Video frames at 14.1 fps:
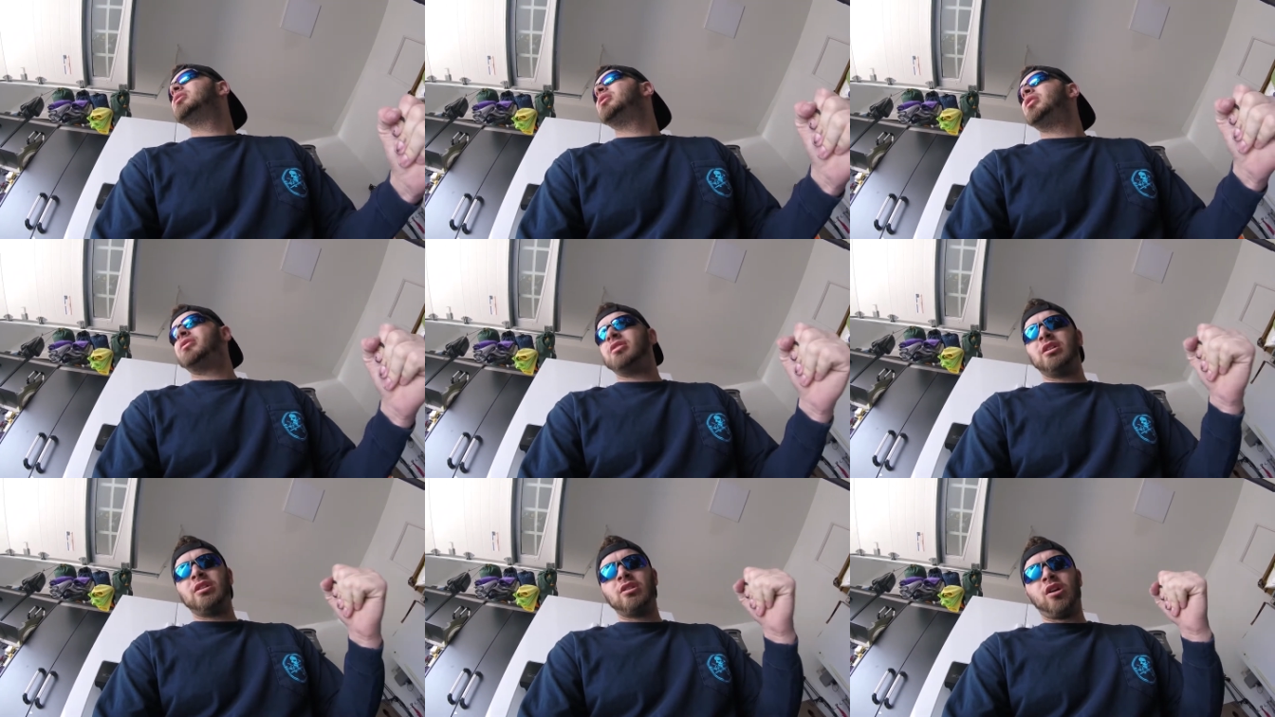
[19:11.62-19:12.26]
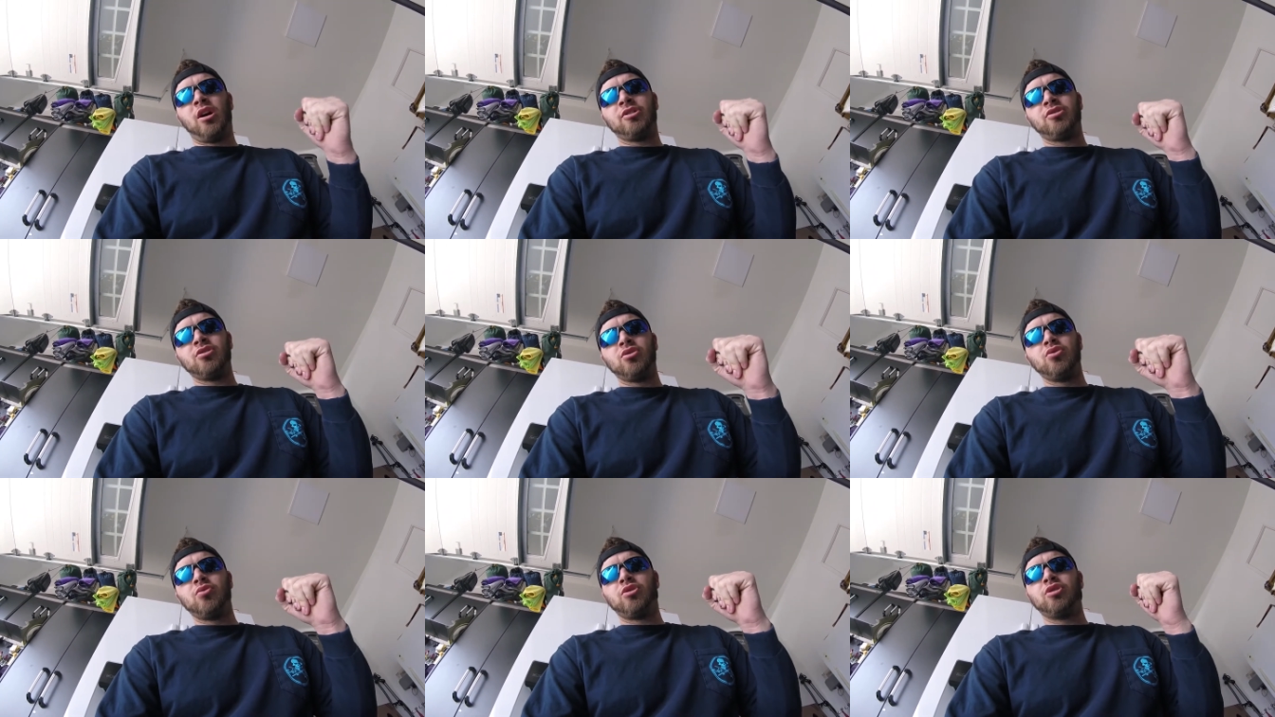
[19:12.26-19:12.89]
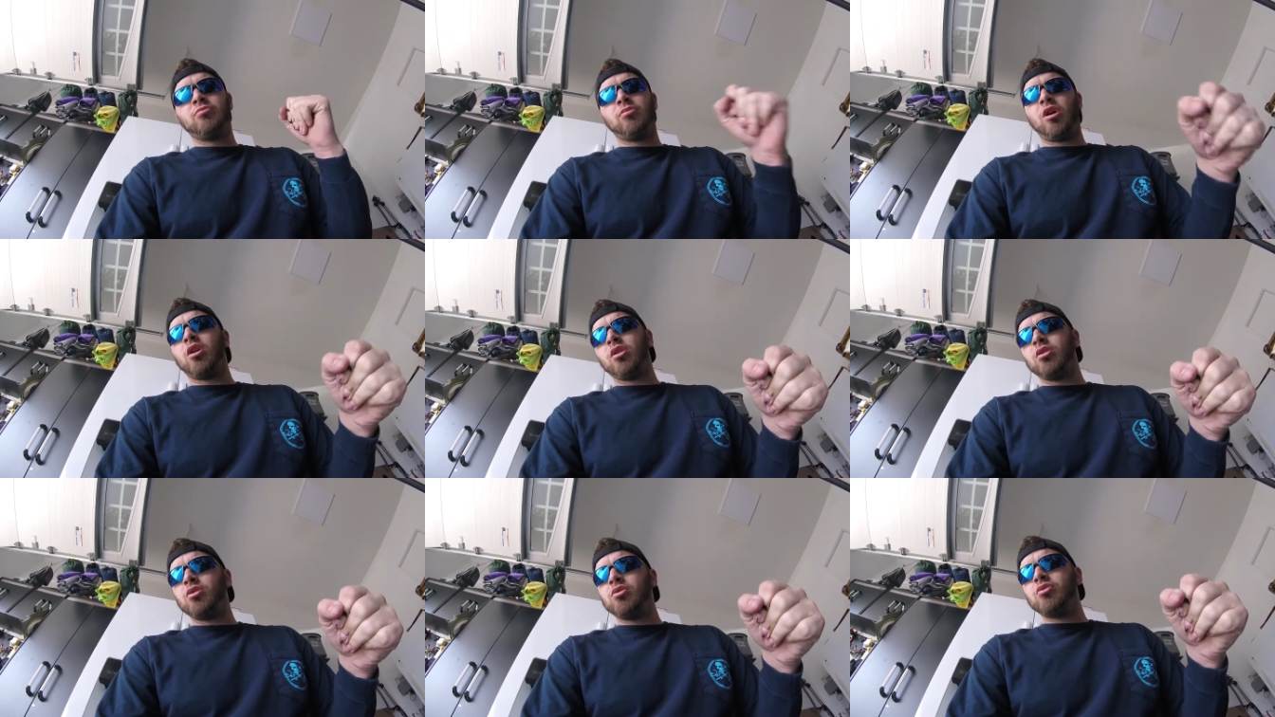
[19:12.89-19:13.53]
And then also
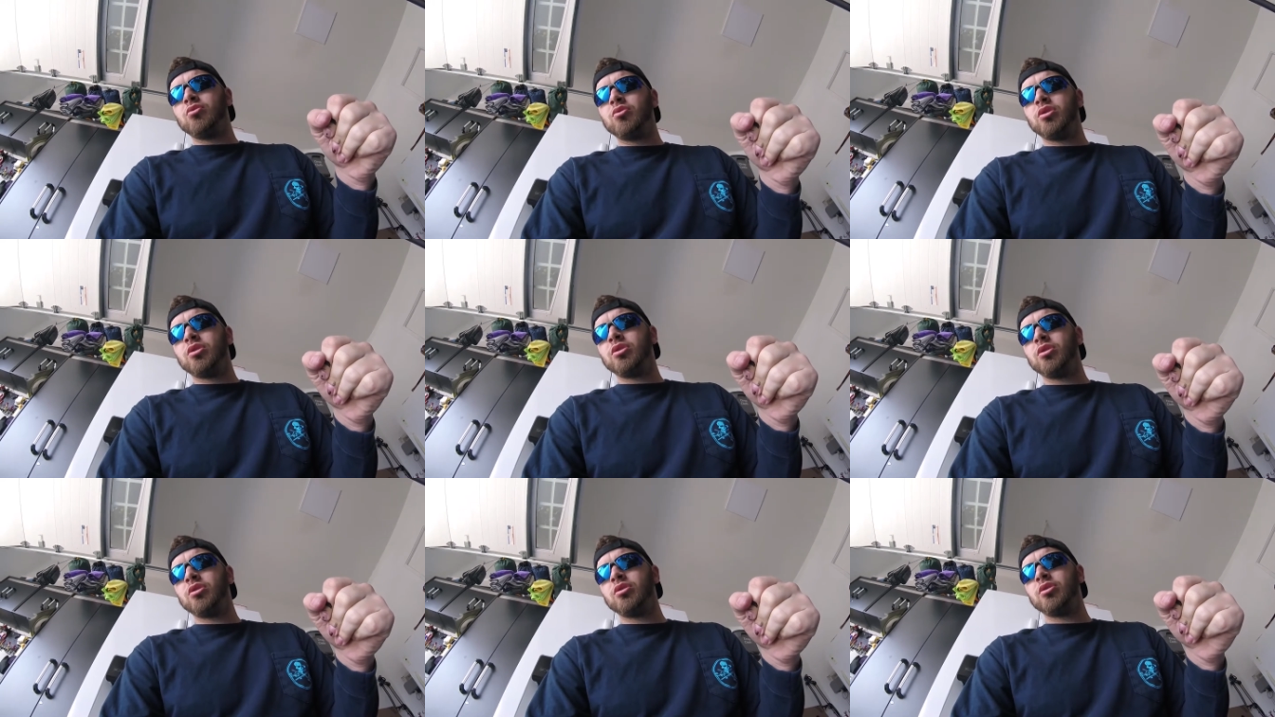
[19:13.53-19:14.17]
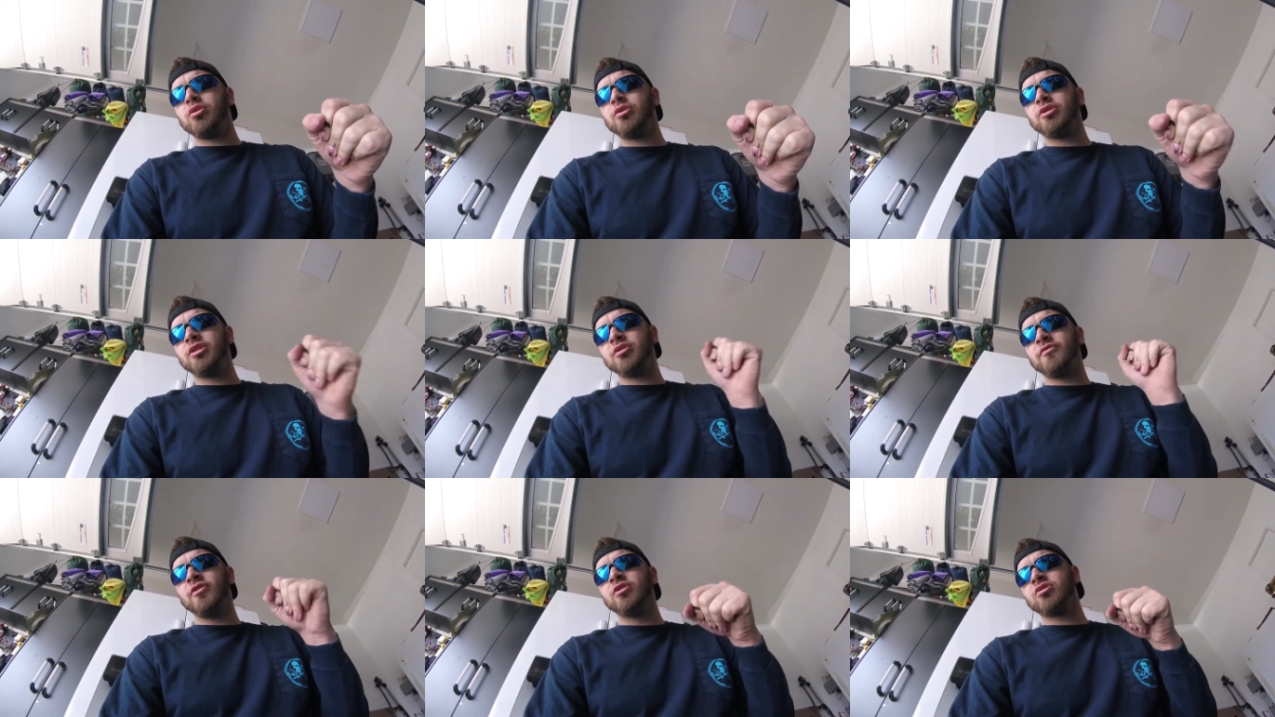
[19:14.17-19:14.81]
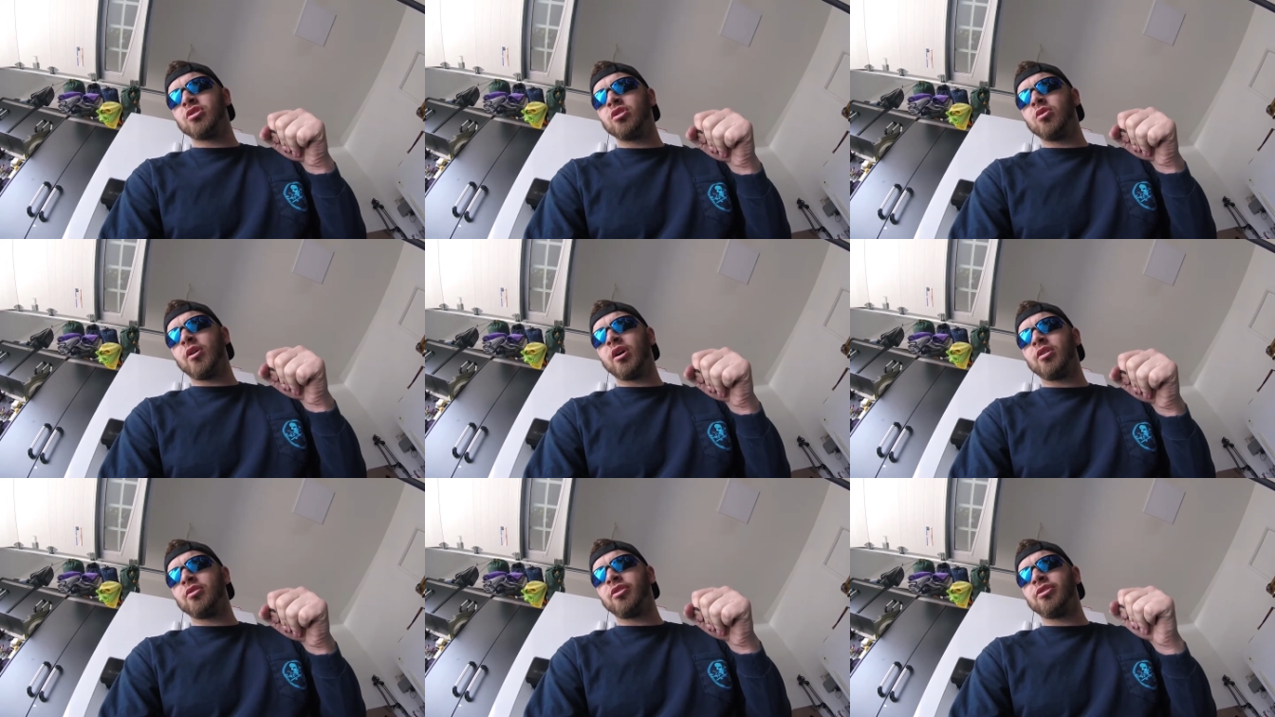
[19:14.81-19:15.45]
tomorrow, so this video is going to go
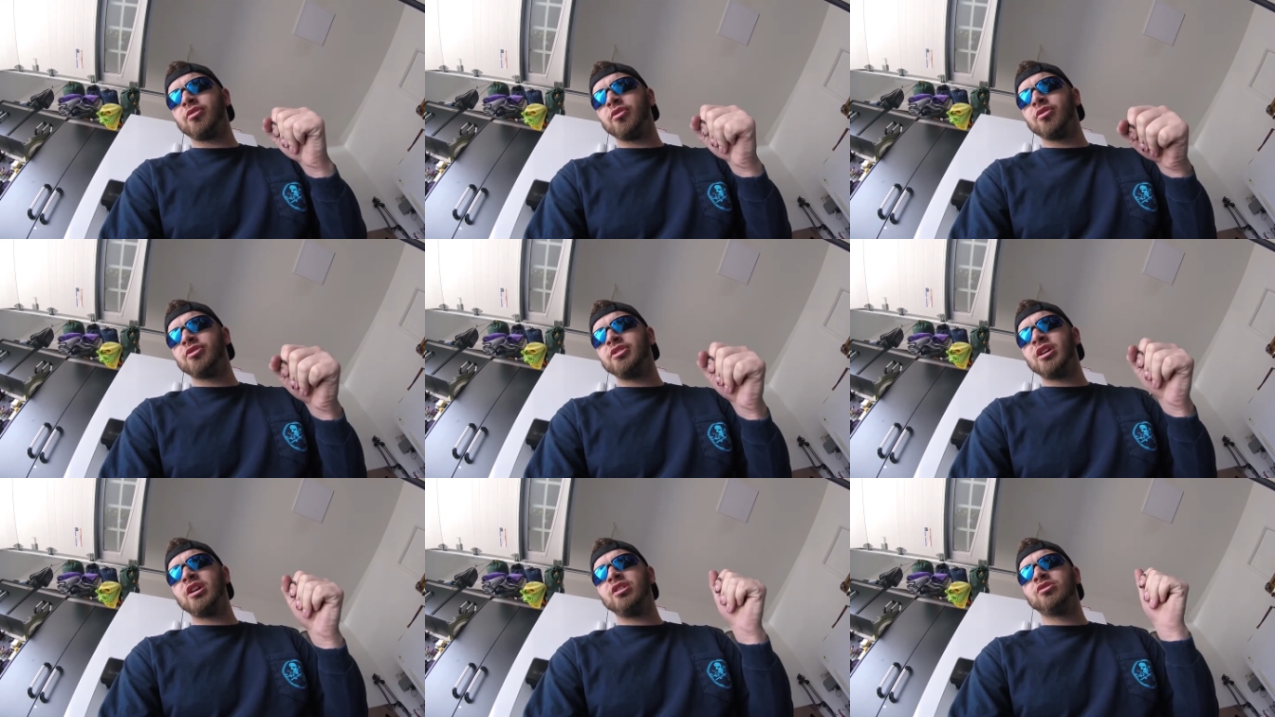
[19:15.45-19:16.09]
out on a Thursday.